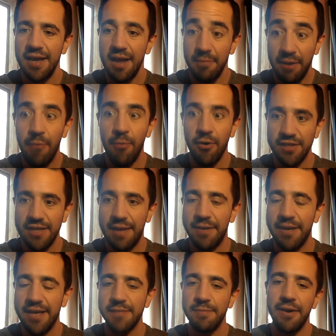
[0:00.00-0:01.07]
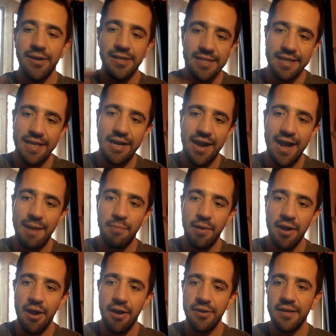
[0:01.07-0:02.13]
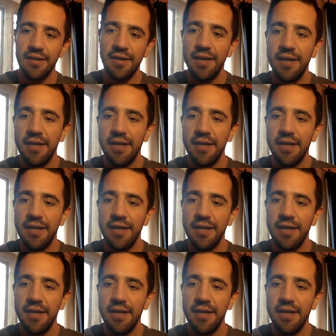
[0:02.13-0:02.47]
But it was an epic experience. And then I had my own